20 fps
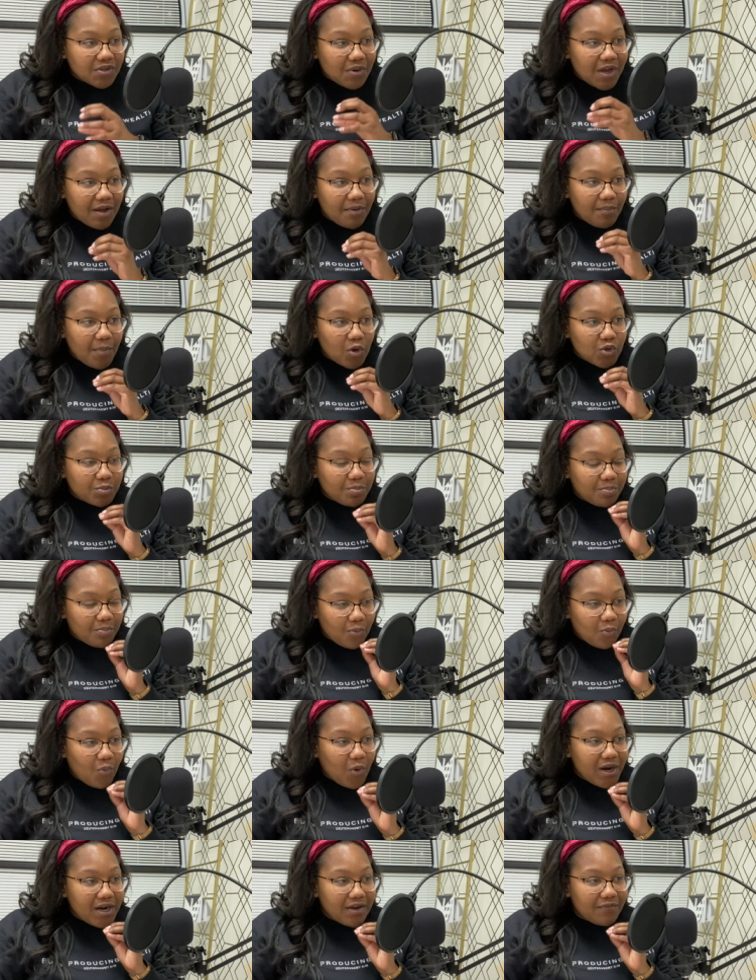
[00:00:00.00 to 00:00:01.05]

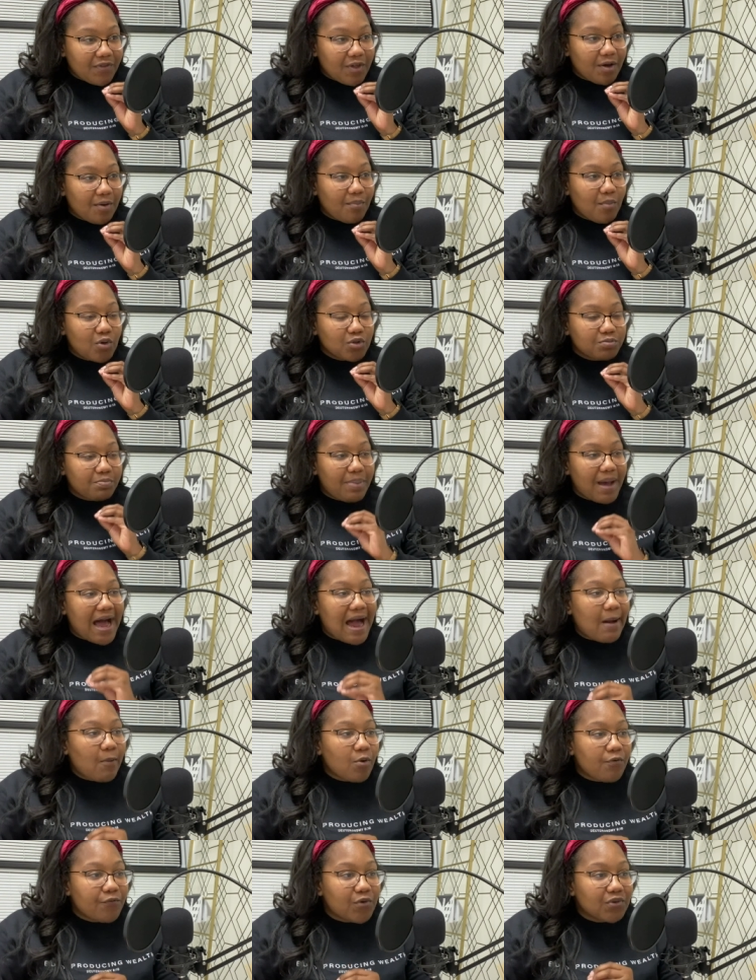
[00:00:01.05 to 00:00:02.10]
one of the most
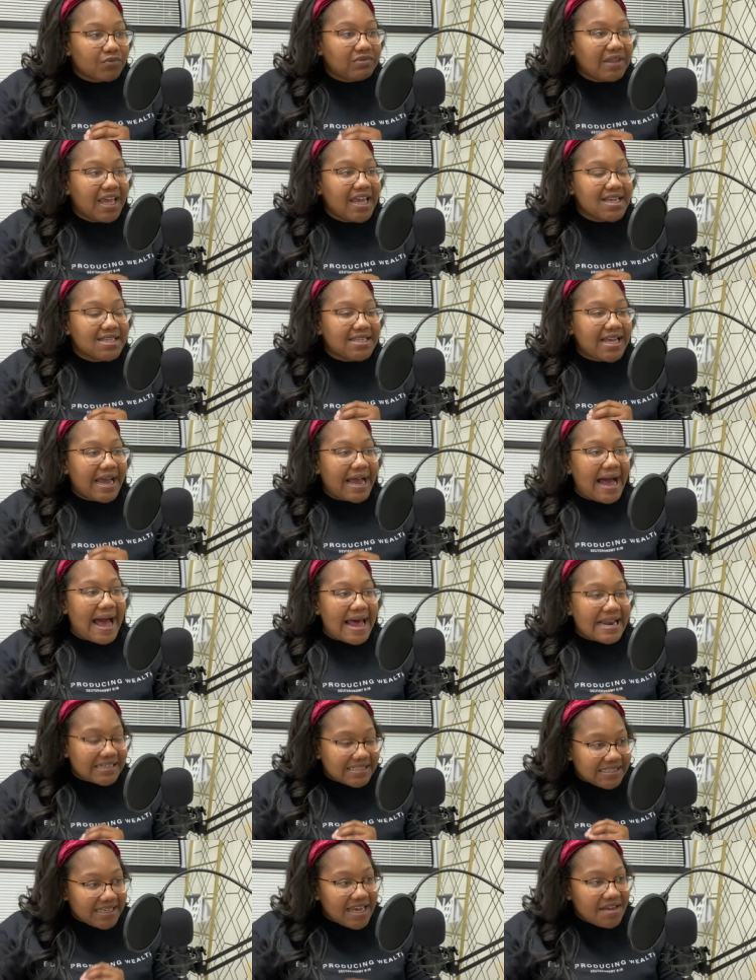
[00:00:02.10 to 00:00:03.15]
powerful things that God
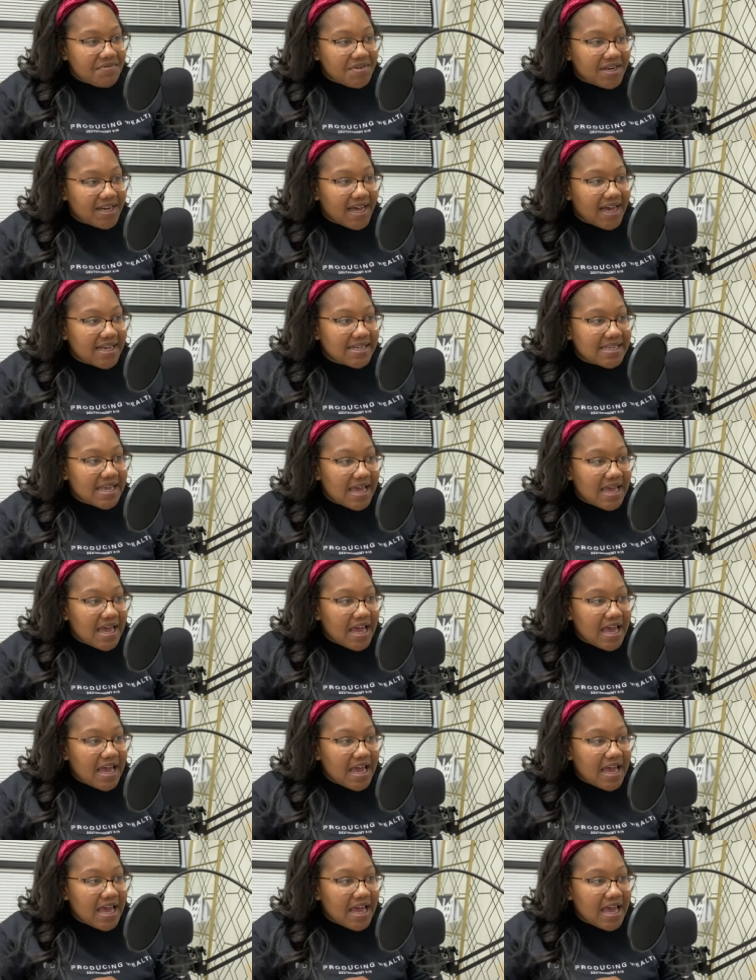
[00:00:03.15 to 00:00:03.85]
has given us,